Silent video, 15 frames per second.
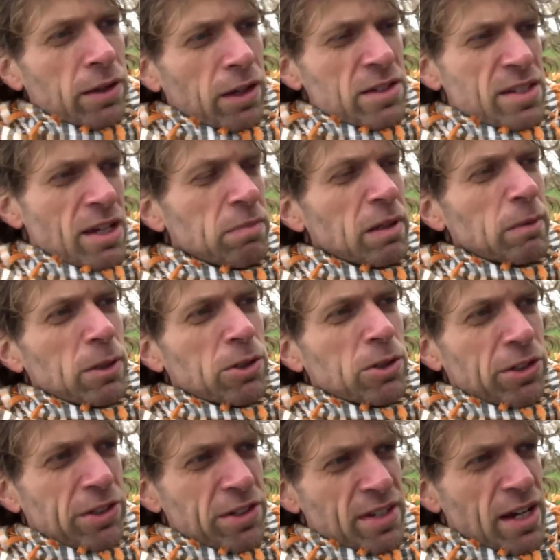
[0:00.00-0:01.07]
Now, some people
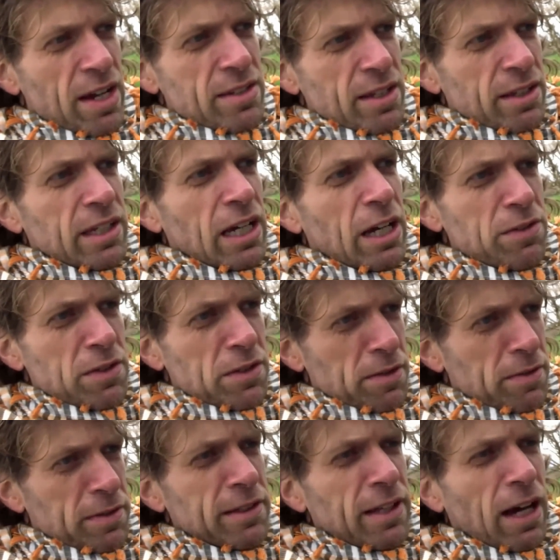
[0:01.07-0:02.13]
criticize that the
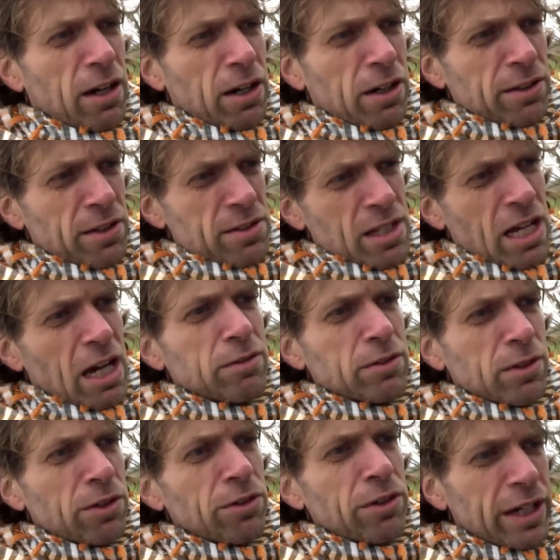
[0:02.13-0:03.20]
F650 Dakar doesn't have
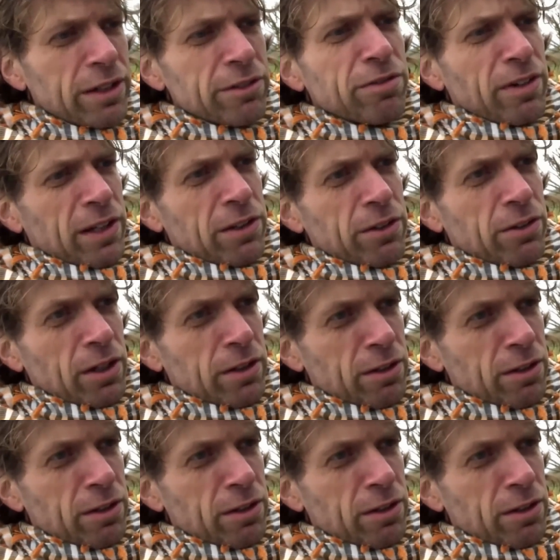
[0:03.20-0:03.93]
a rain fender